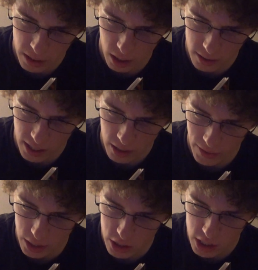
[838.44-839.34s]
and called the
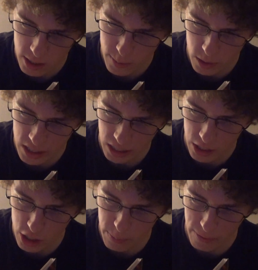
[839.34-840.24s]
elevator. She seems to excel
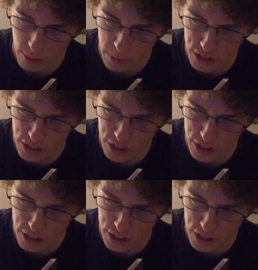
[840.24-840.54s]
at jumping from her